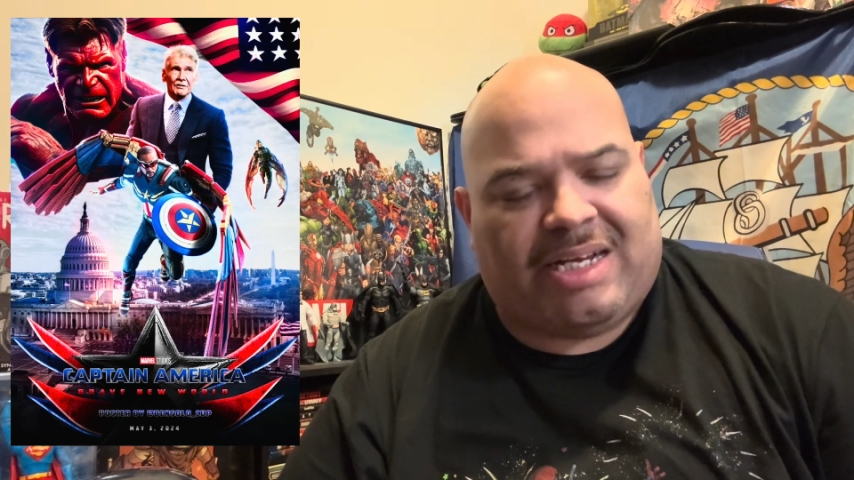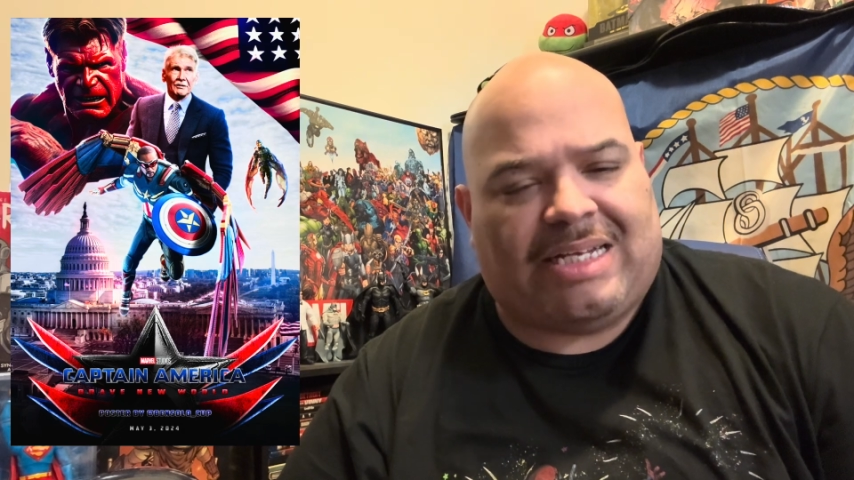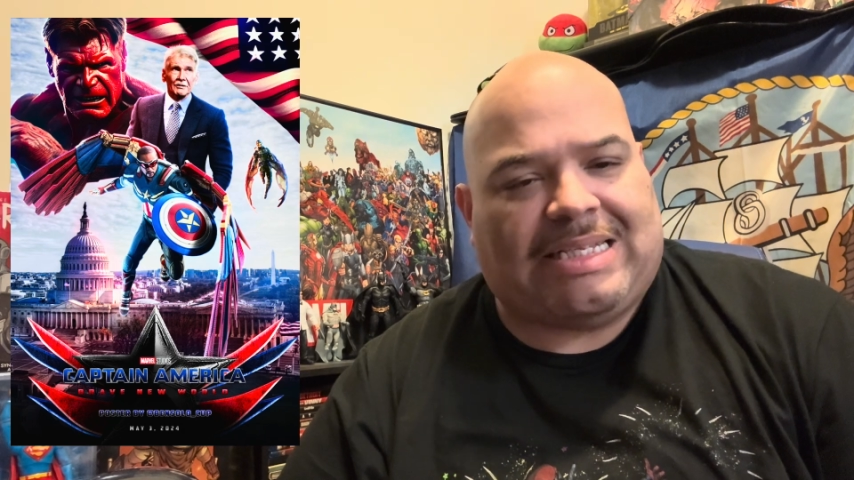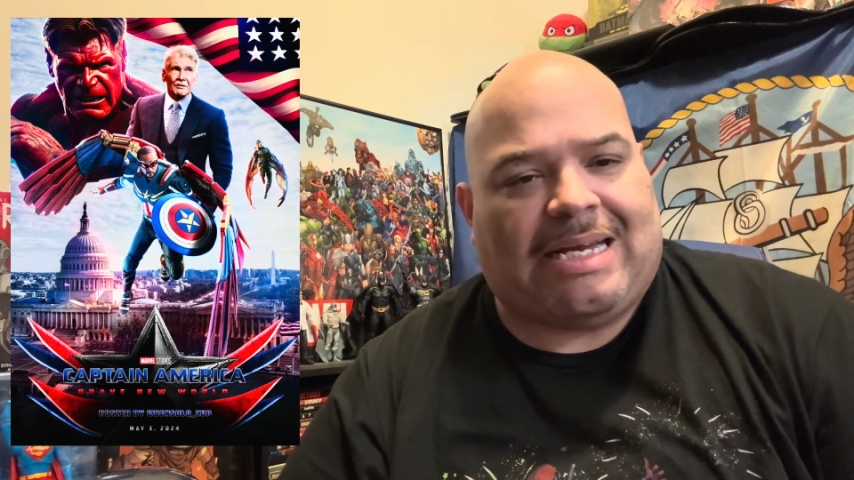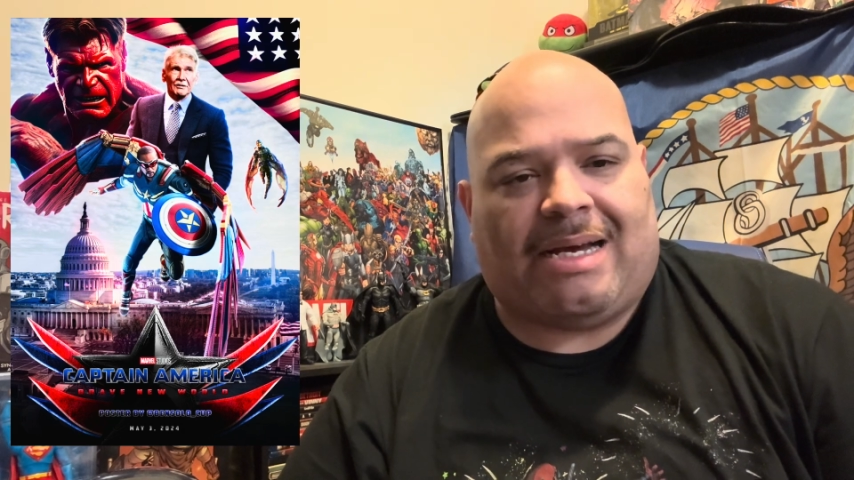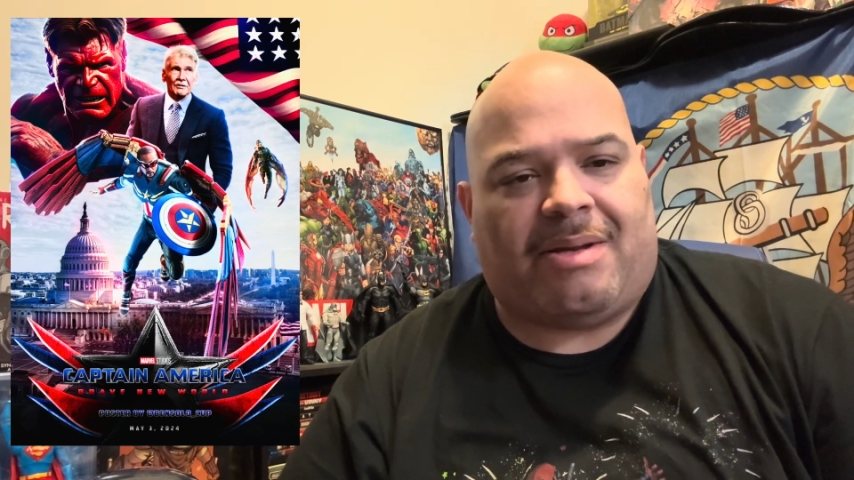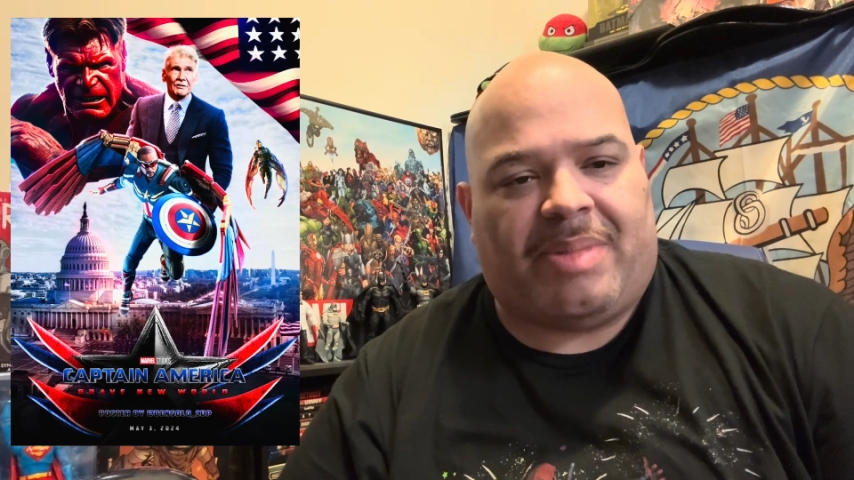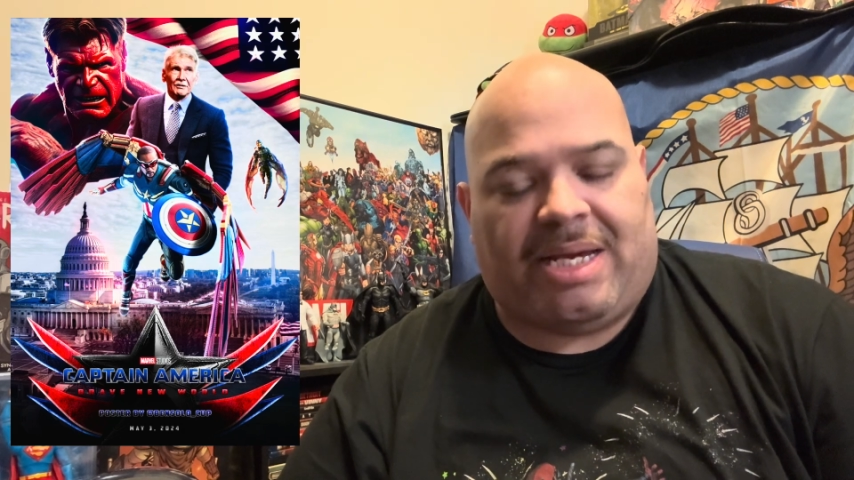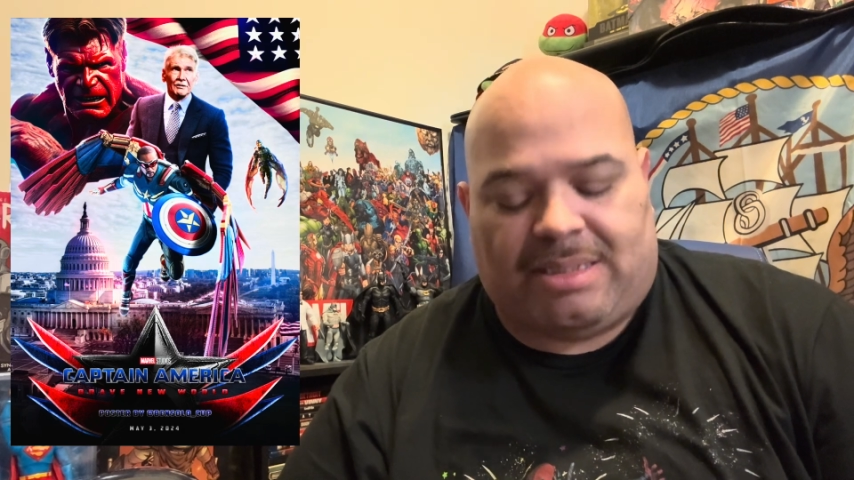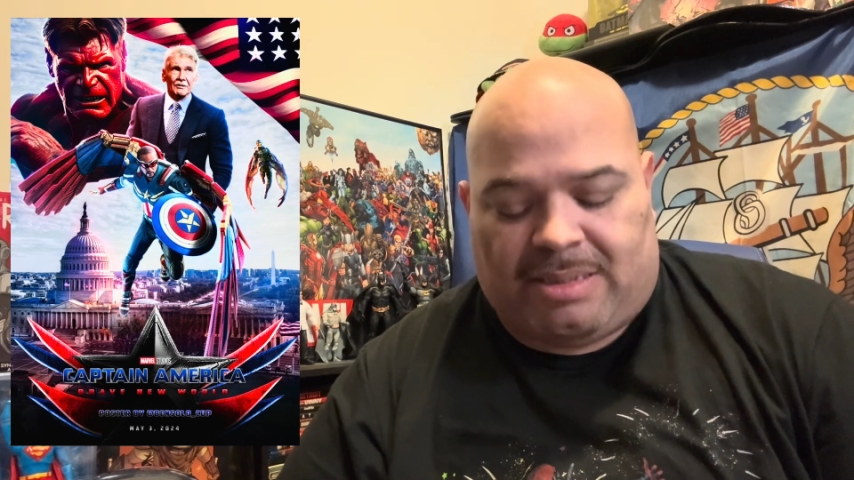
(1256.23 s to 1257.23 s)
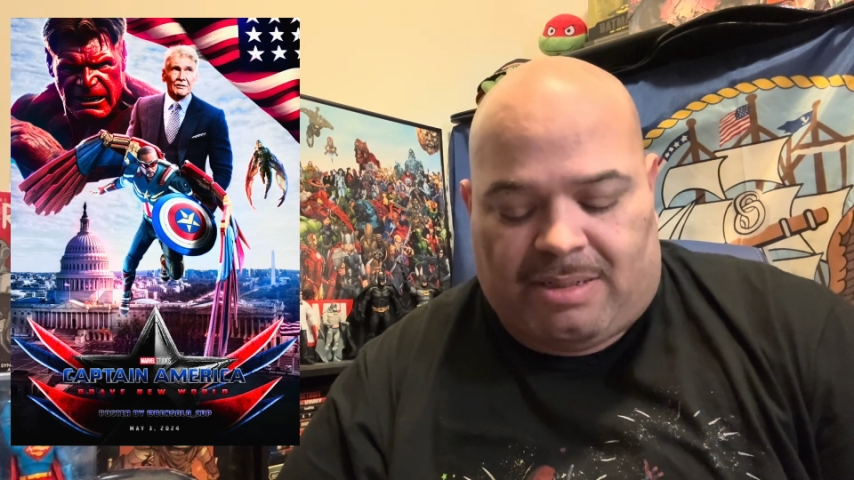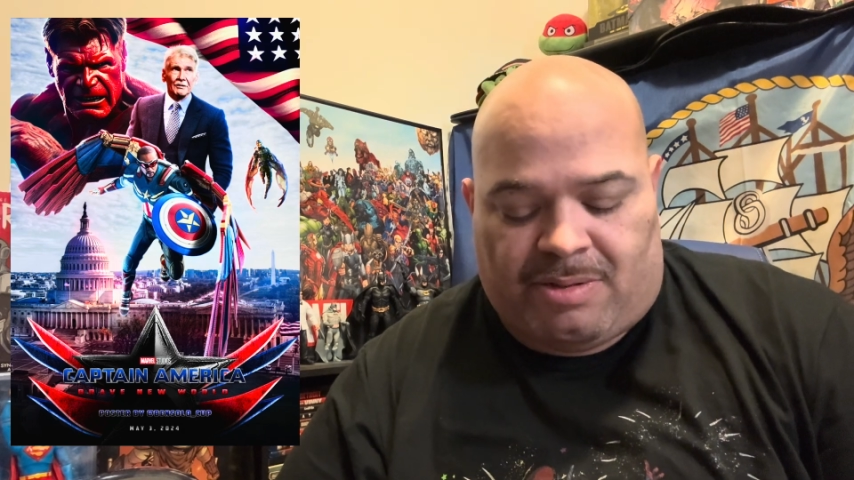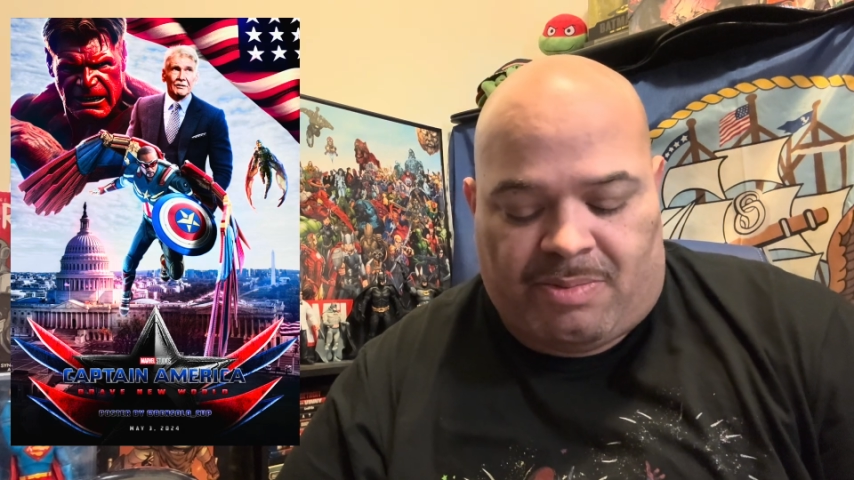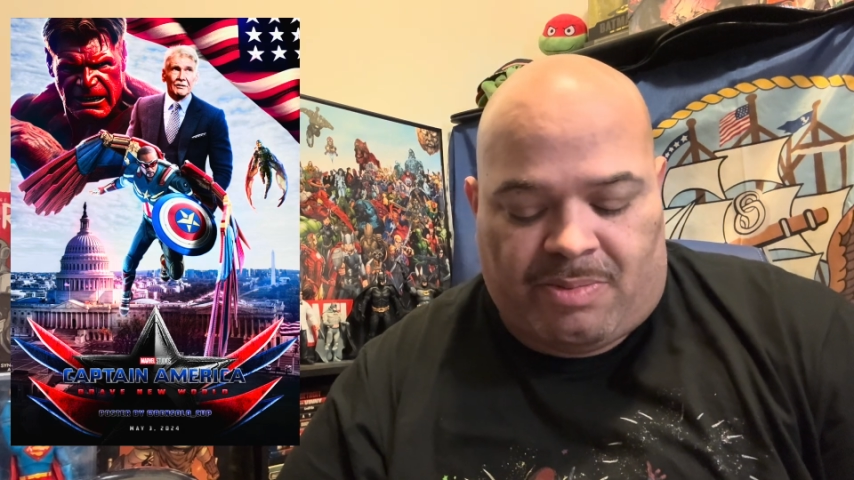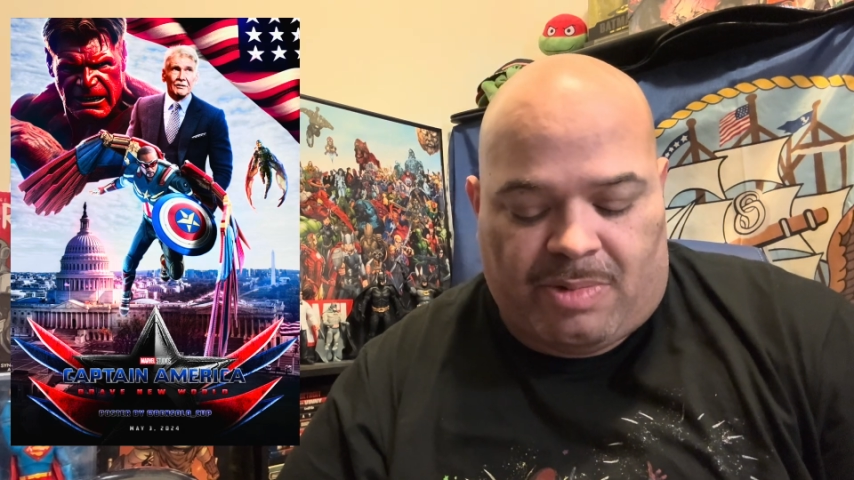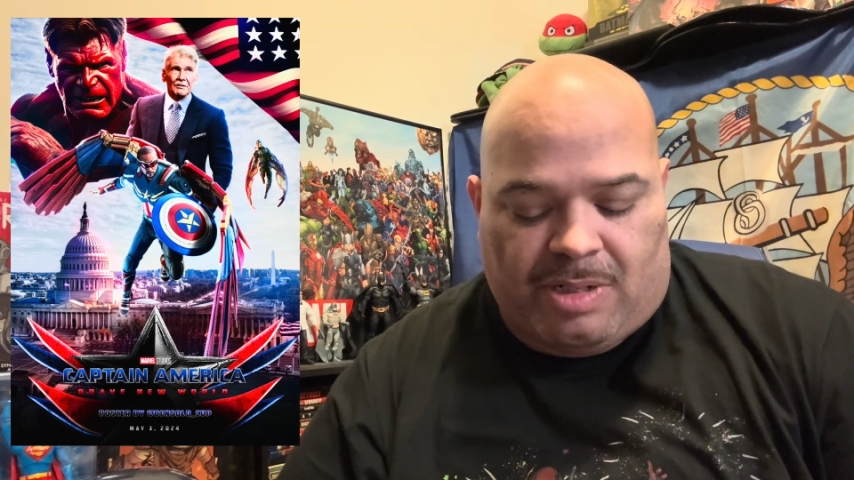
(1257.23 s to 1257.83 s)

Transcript: get that adamantium,